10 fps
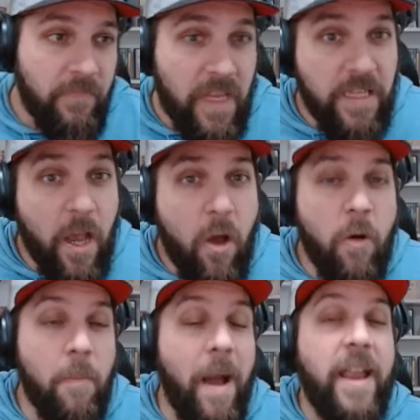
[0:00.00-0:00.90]

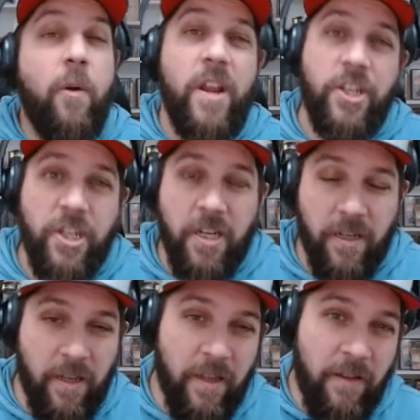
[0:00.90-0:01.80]
So, my
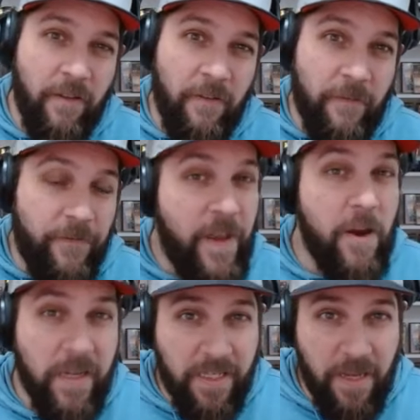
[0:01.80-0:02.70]
question
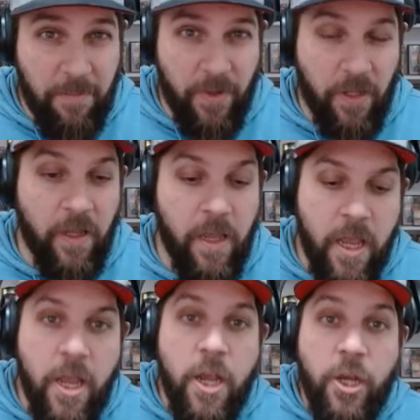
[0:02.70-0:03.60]
very simple.
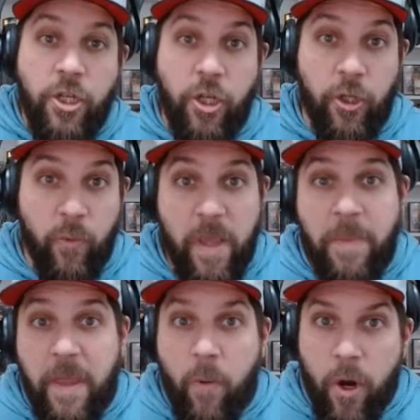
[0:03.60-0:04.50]
Should we
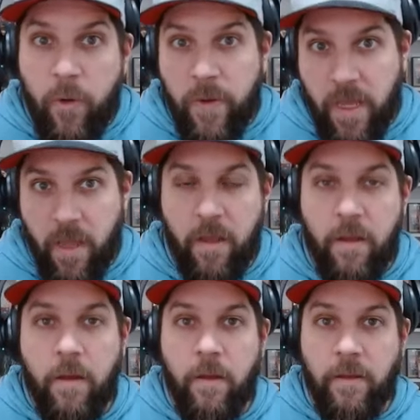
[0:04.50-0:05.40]
be worried
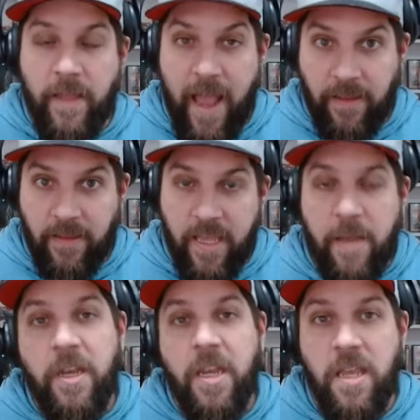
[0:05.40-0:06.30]
that
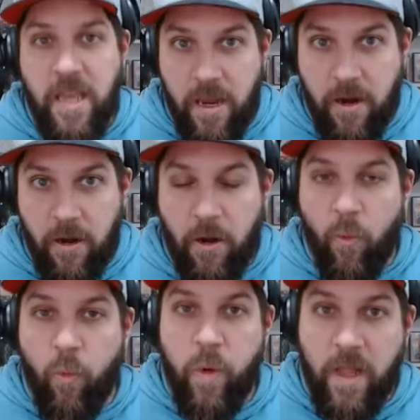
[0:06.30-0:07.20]
Team of the Year
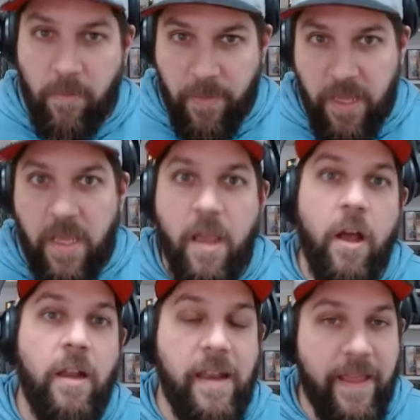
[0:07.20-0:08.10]
will be
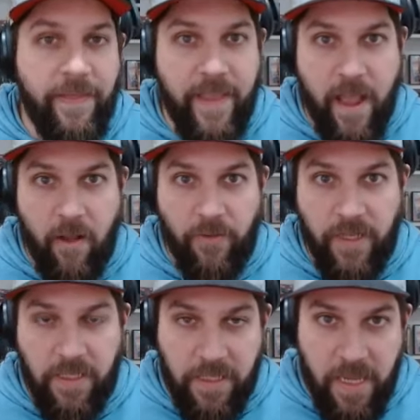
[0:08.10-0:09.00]
a letdown
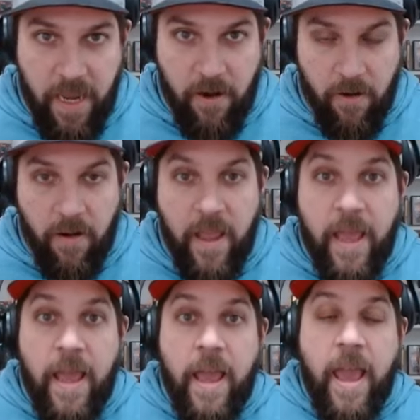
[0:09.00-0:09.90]
this year?
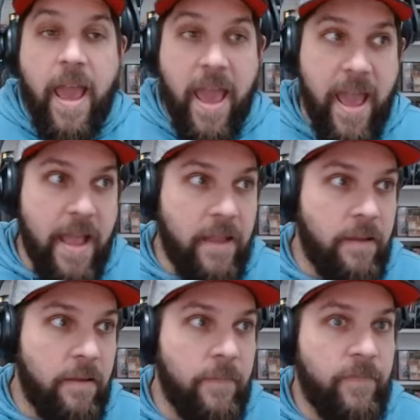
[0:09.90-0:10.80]

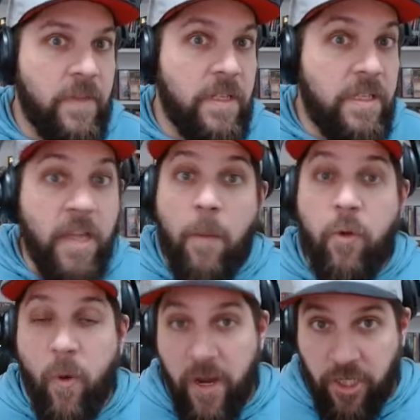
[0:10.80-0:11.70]
And, sub
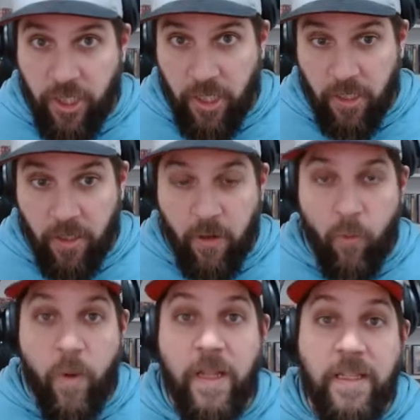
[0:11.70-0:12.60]
question,
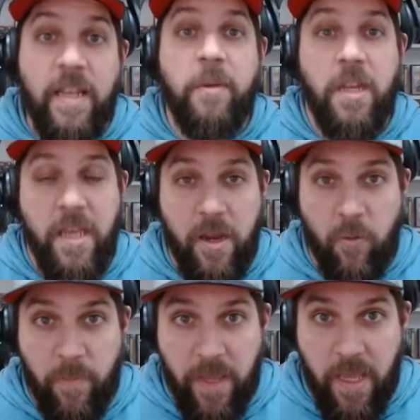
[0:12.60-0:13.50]
will Team of the Year
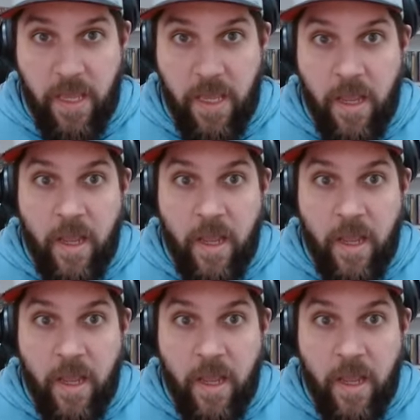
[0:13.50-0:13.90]
be